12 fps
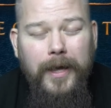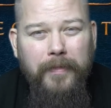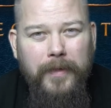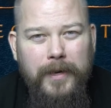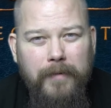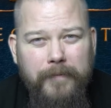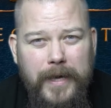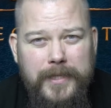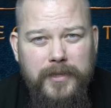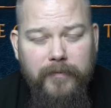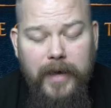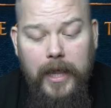in the
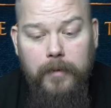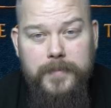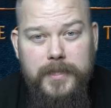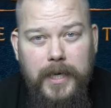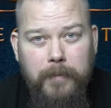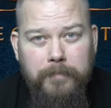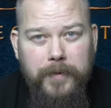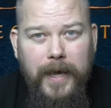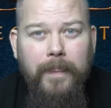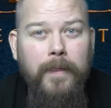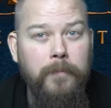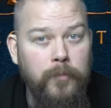defense of Helm's Deep
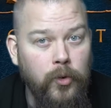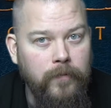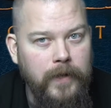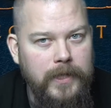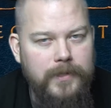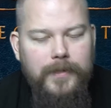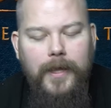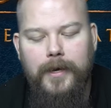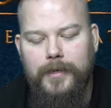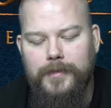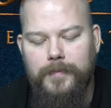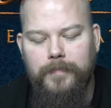in the movies. That
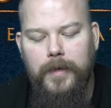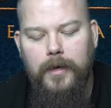is,